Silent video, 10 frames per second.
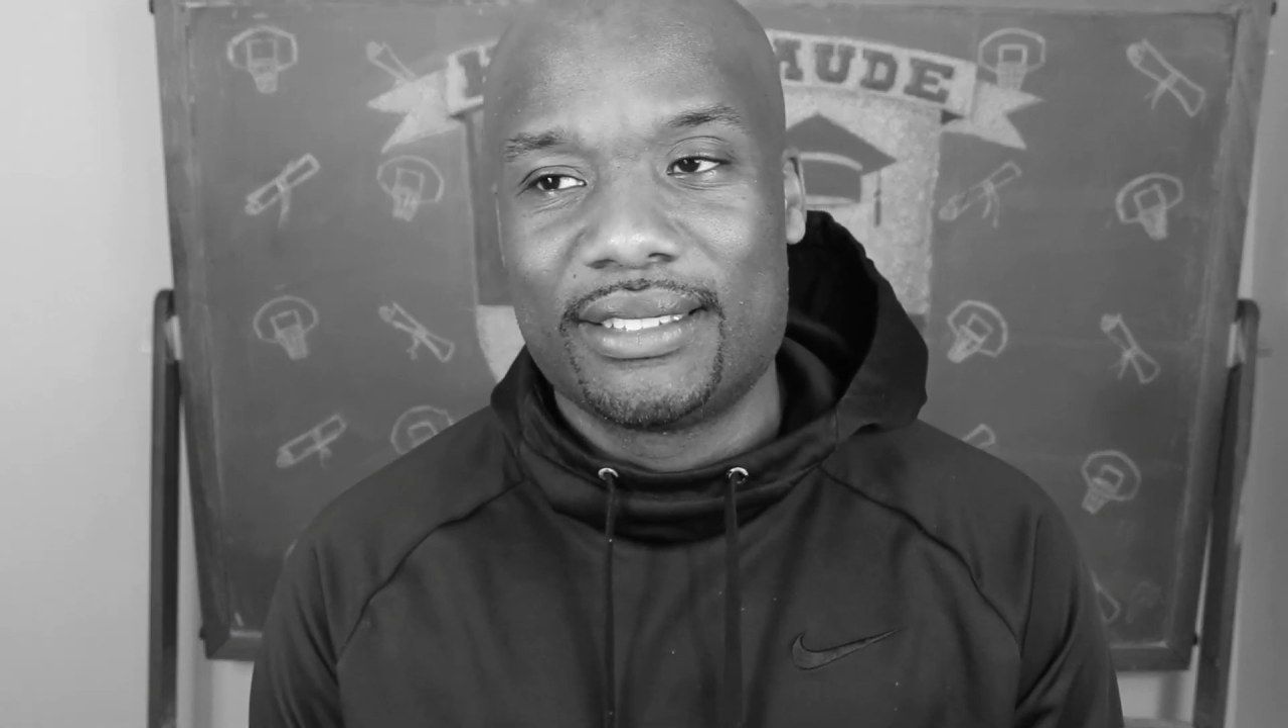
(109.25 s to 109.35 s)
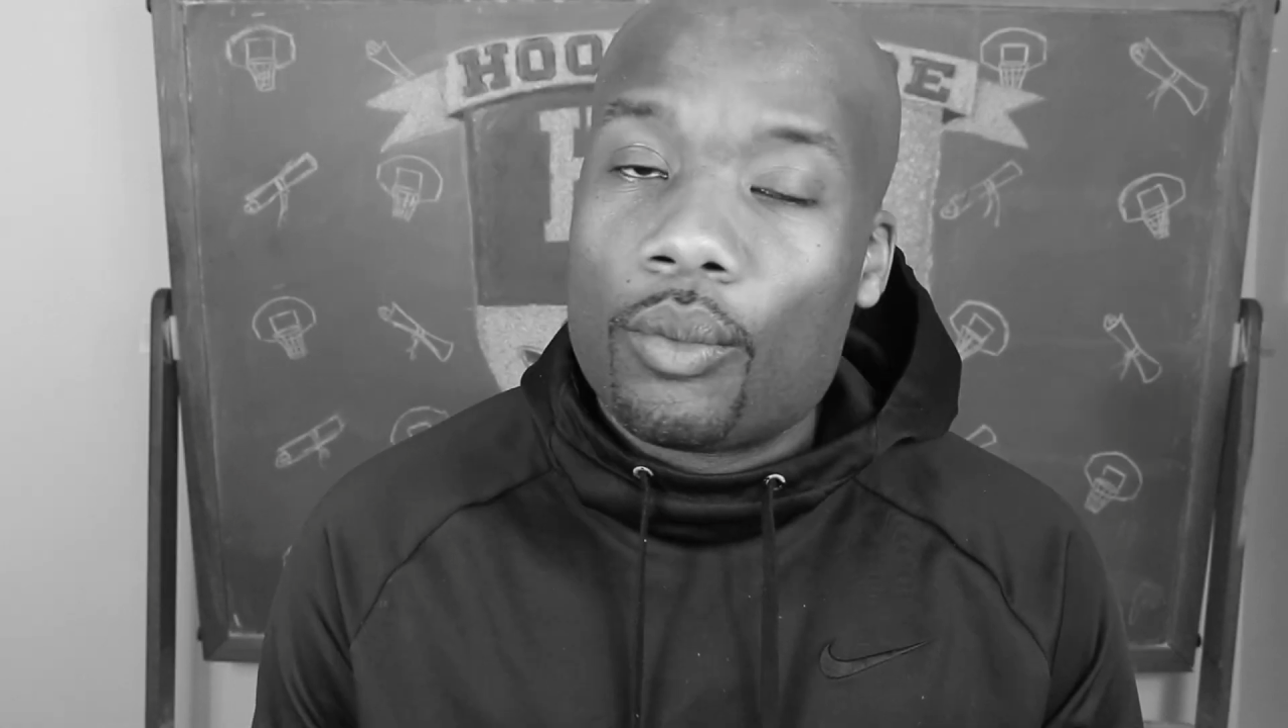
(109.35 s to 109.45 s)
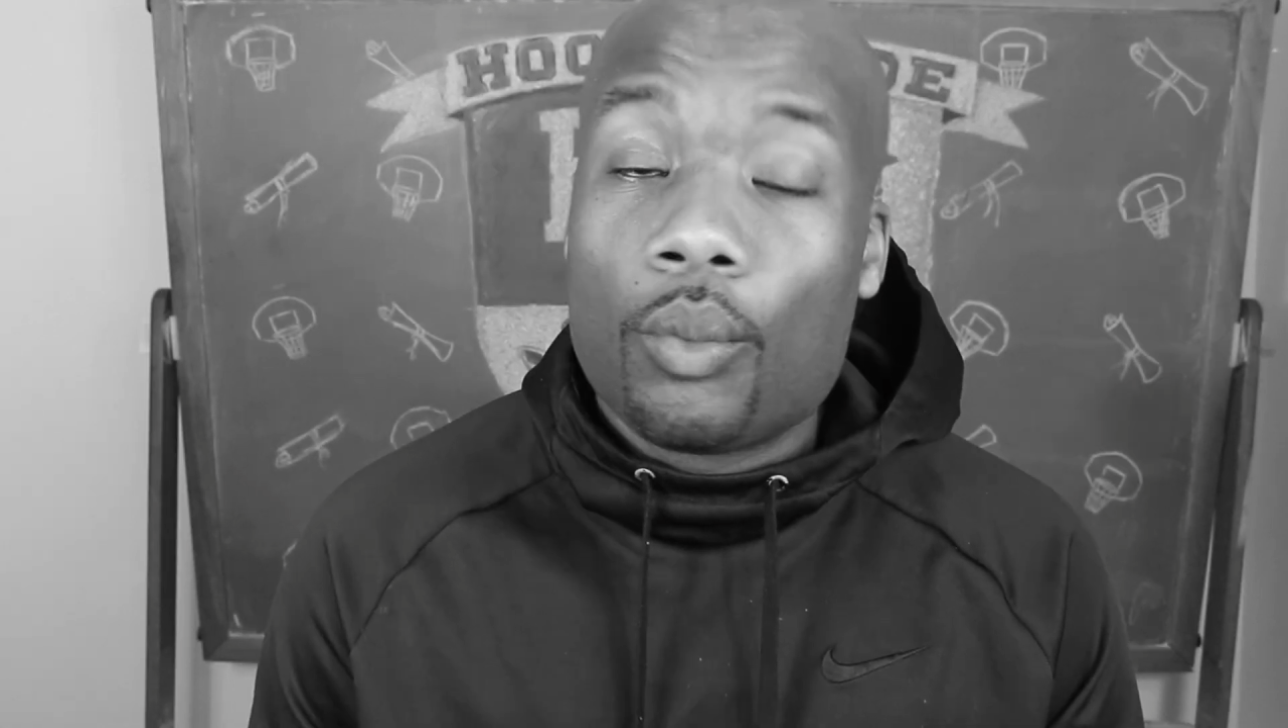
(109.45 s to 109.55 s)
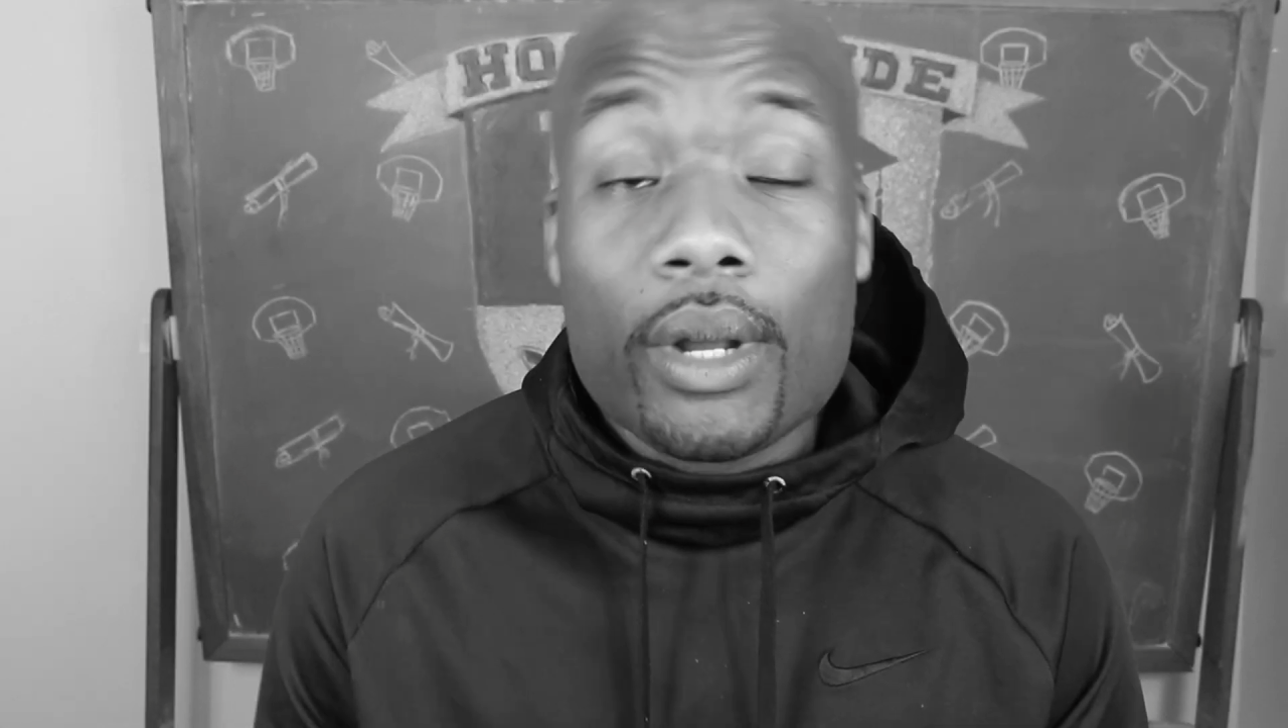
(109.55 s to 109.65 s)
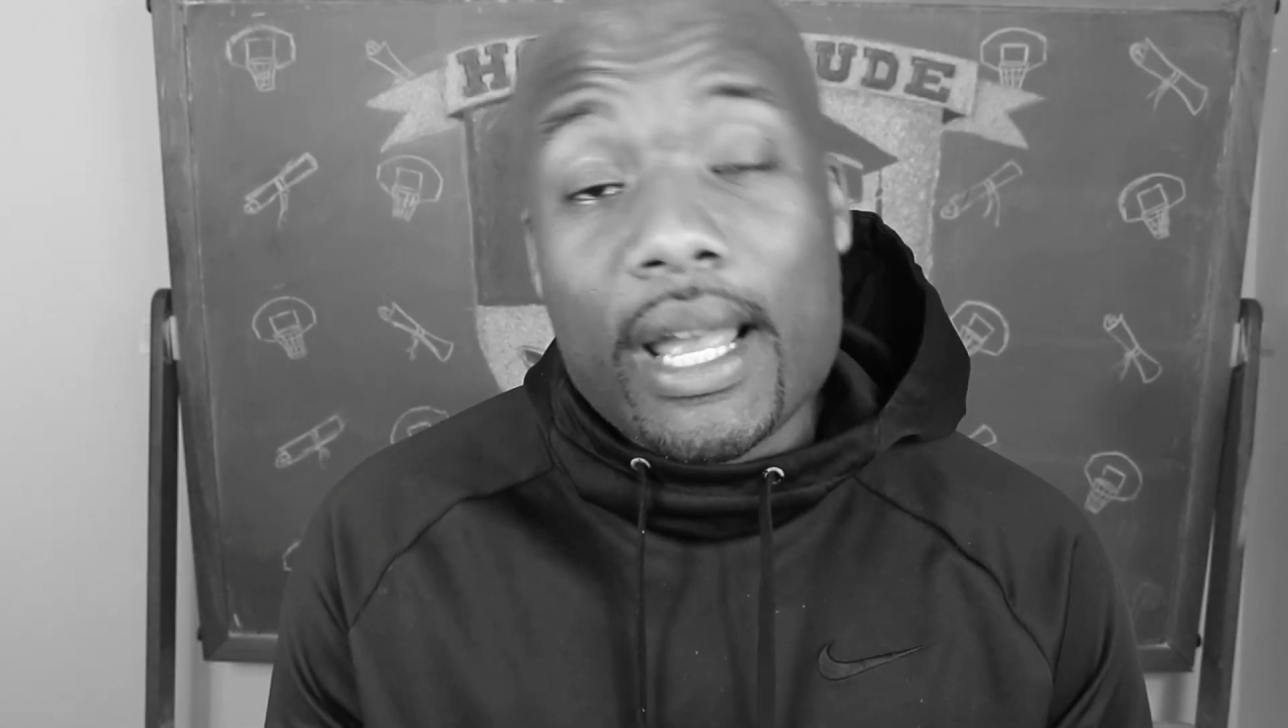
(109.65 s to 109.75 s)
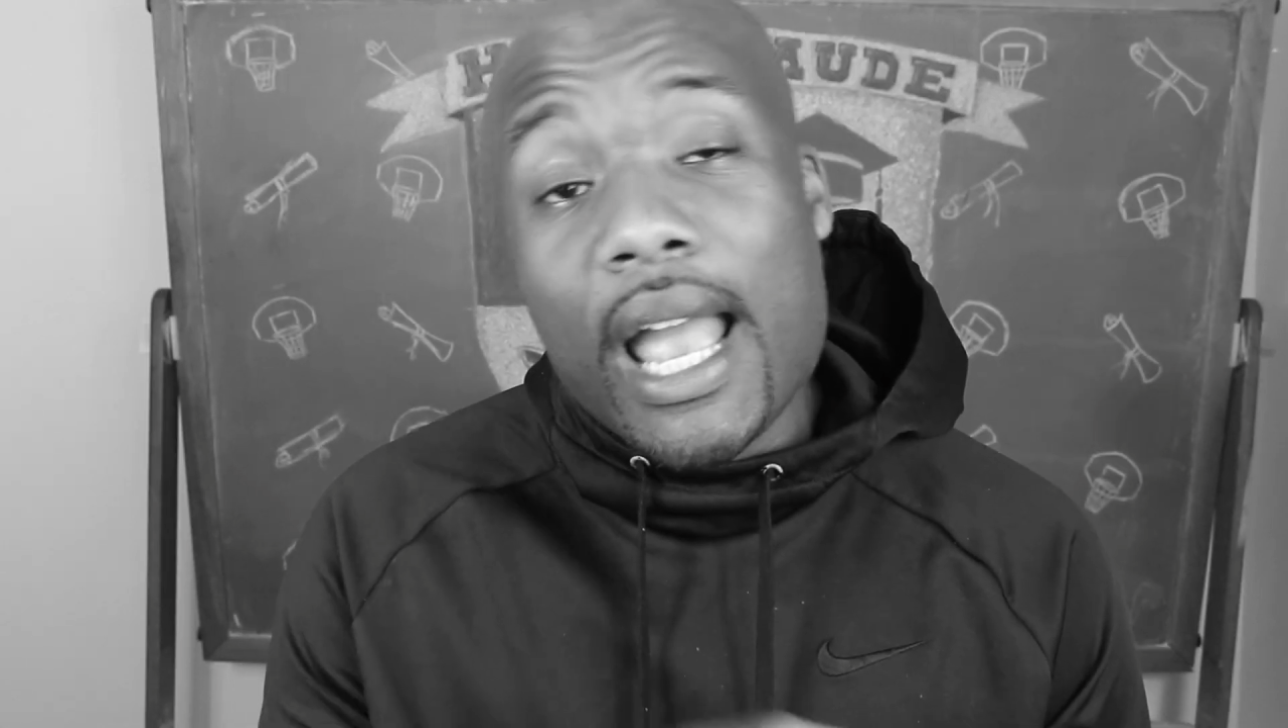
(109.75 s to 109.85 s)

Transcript: What